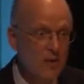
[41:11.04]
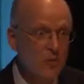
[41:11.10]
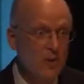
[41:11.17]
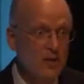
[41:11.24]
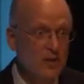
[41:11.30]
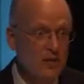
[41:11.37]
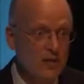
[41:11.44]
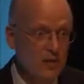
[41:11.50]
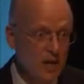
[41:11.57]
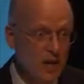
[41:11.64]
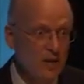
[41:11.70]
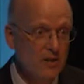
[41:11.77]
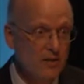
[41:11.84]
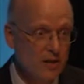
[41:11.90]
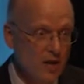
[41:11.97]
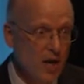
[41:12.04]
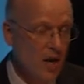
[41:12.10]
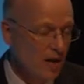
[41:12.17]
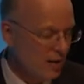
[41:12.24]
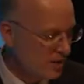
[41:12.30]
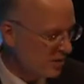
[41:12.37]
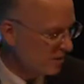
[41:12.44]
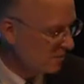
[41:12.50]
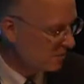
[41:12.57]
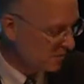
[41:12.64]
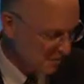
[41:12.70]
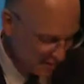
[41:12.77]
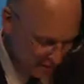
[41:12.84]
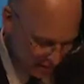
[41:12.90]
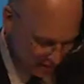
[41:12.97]
he once slaughtered an ox.
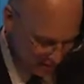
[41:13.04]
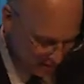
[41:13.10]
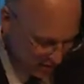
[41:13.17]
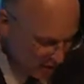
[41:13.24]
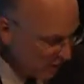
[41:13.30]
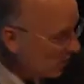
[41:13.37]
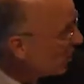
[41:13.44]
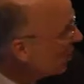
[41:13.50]
So if